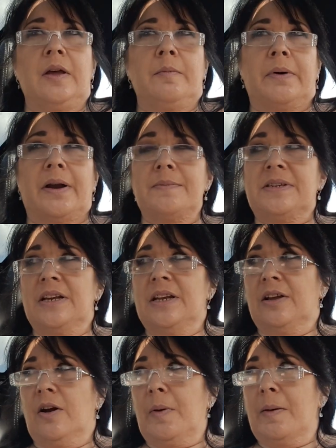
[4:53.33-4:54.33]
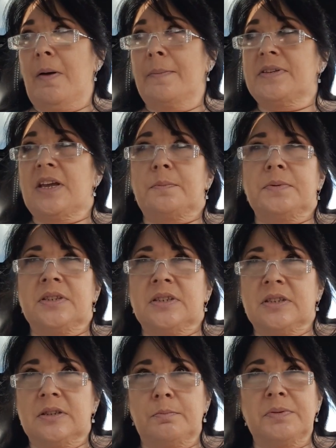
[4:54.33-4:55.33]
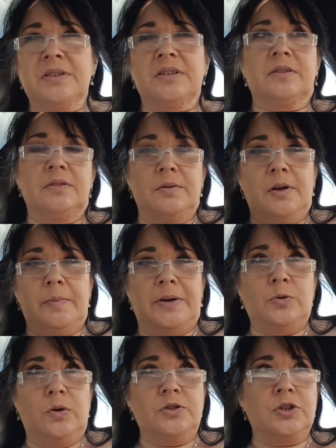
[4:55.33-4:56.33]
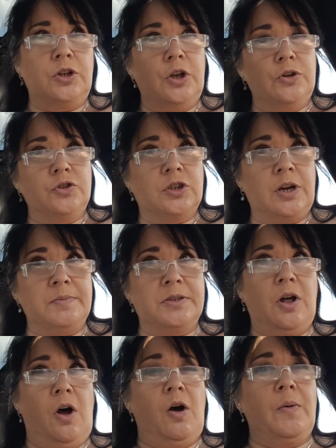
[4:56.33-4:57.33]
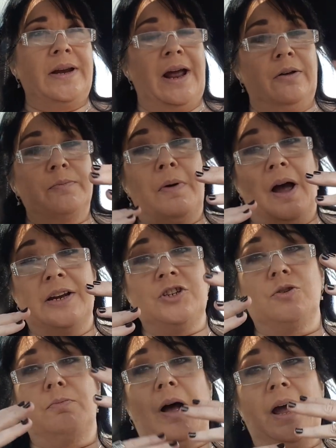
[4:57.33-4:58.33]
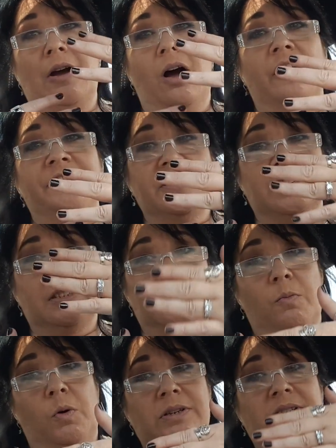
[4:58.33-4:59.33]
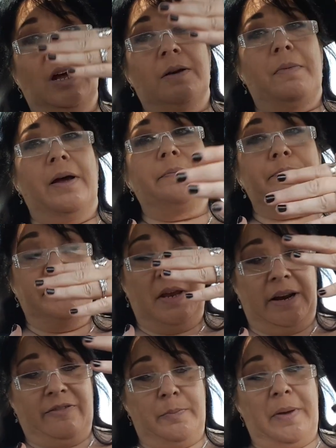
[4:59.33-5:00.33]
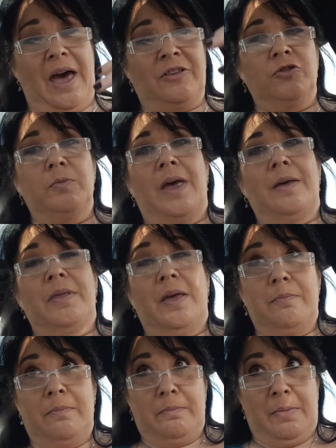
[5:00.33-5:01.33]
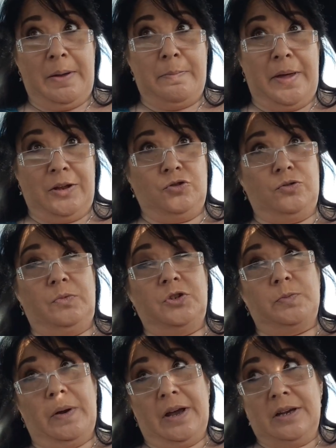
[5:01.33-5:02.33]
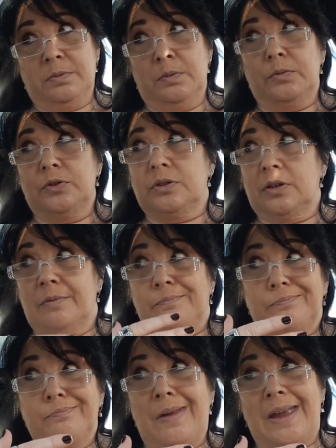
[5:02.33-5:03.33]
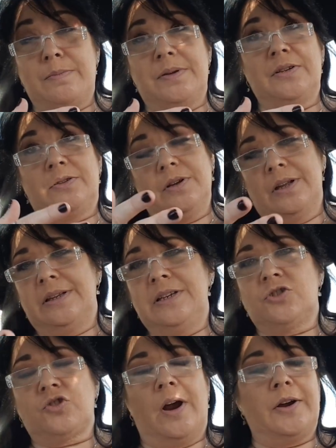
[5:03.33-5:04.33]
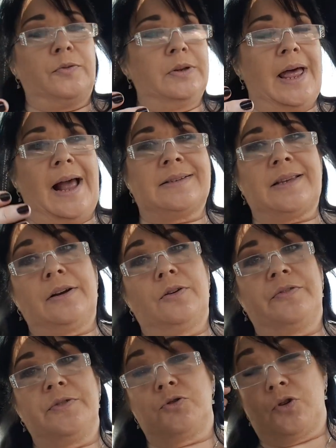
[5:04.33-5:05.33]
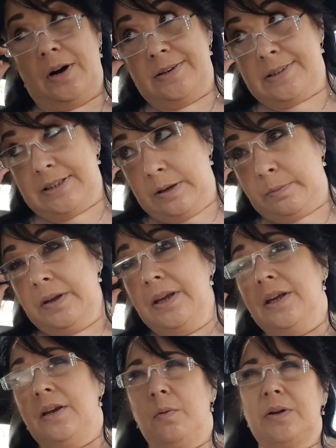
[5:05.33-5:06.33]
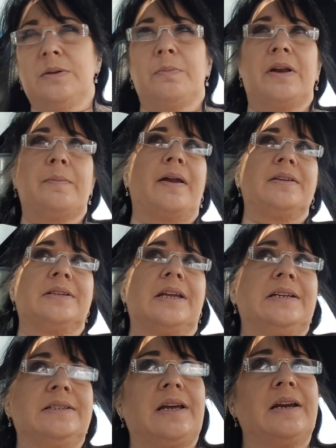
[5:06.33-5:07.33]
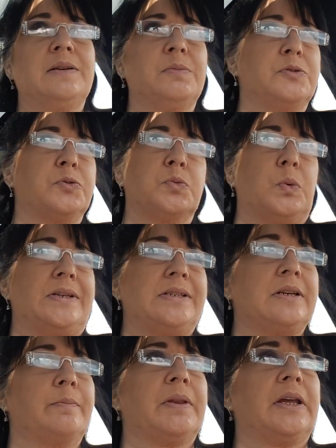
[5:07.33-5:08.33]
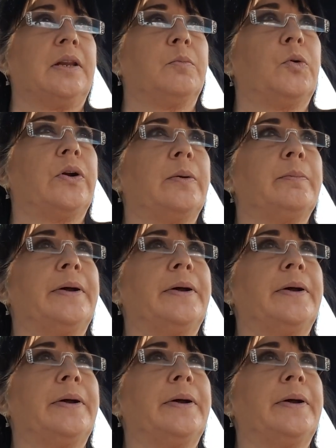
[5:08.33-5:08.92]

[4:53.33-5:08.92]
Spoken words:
But I'm sitting there, and my mom's like, psst, psst, you know, my door's closed. She comes to the hallway. Now, mind you, my office is on one side. Then I have a bathroom and then my bedroom, which my husband was maybe at trying to relax. I don't know if he was trying to sleep. He went to bed about as late as I did, which was 1 something in the morning.